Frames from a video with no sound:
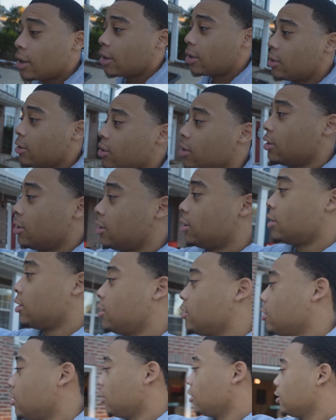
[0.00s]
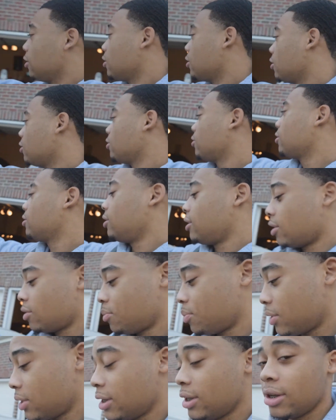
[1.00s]
now. Looking
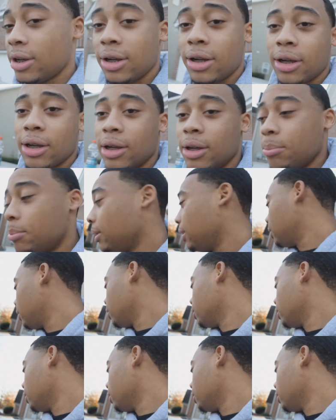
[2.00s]
pretty good. But